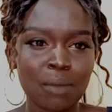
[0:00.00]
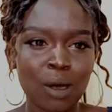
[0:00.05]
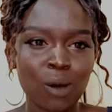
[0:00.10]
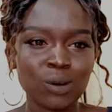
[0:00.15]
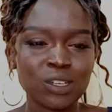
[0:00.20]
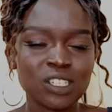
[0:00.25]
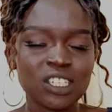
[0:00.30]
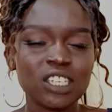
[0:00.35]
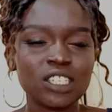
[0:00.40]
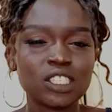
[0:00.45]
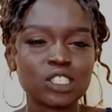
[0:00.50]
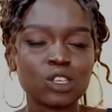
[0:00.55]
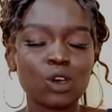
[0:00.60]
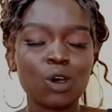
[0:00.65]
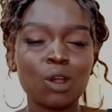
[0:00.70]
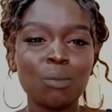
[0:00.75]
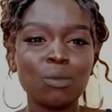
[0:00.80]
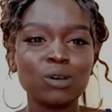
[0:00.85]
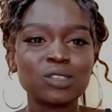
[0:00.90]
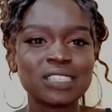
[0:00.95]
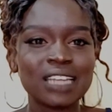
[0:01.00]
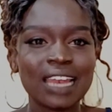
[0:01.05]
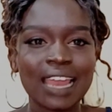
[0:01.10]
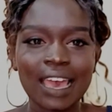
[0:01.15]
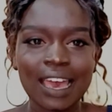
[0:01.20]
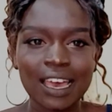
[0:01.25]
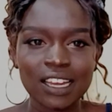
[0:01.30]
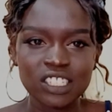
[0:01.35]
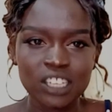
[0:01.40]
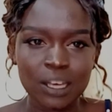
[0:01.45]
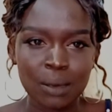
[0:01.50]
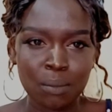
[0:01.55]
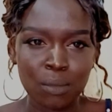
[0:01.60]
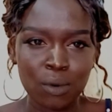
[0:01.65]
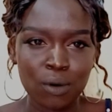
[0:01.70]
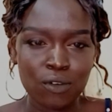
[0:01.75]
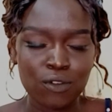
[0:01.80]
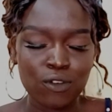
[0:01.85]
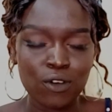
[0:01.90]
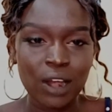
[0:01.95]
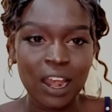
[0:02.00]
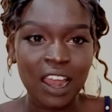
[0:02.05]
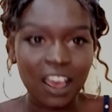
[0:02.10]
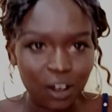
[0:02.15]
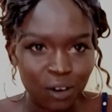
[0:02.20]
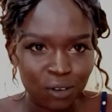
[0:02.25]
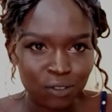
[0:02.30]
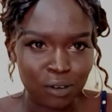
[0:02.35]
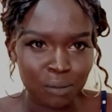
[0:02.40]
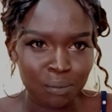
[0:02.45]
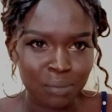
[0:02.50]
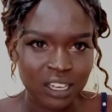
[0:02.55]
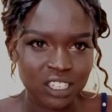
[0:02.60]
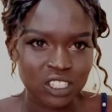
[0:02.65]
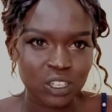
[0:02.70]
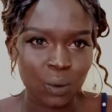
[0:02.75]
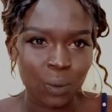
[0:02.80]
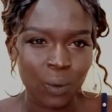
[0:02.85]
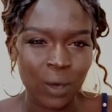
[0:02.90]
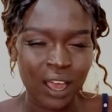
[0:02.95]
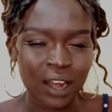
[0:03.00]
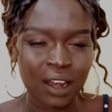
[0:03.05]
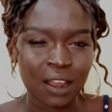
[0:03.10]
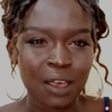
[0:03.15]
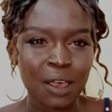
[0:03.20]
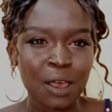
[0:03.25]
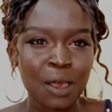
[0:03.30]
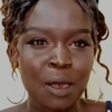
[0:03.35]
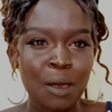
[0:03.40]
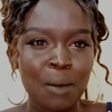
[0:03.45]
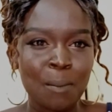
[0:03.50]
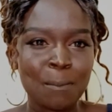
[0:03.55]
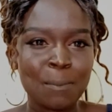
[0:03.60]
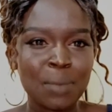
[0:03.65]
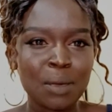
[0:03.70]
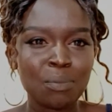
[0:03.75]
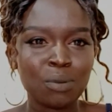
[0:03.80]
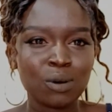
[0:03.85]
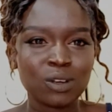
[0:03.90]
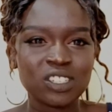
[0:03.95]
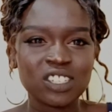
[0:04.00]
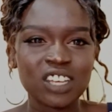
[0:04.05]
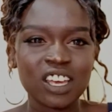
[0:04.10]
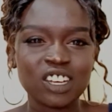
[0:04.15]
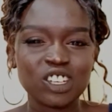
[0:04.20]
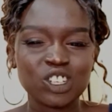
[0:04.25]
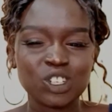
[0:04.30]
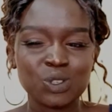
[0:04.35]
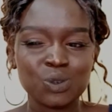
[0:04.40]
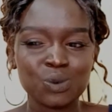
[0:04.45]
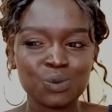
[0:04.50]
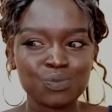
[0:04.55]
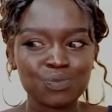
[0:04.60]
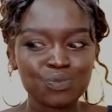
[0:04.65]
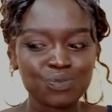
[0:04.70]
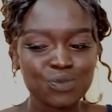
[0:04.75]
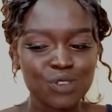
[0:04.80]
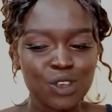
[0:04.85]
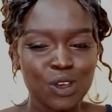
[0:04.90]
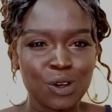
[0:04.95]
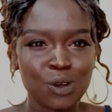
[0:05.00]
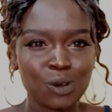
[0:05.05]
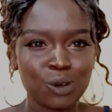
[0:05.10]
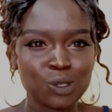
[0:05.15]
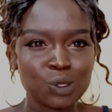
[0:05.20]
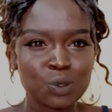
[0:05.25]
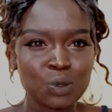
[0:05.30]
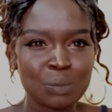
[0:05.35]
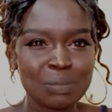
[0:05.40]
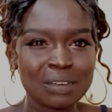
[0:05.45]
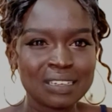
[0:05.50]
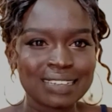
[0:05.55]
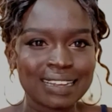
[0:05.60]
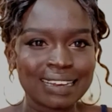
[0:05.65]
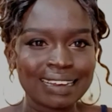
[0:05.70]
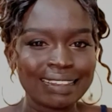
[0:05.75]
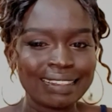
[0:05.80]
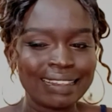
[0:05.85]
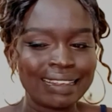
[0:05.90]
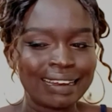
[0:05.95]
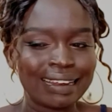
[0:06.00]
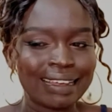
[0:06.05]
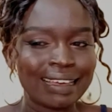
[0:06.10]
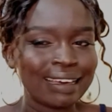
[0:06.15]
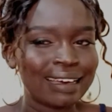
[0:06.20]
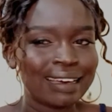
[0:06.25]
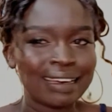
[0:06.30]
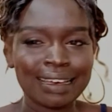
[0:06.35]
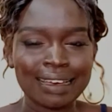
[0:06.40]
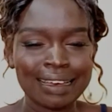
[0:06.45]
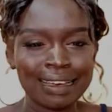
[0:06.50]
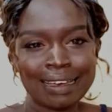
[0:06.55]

about. It's almost like a taboo, for lack of a better word. People tend to, you know, sweep it under the rug,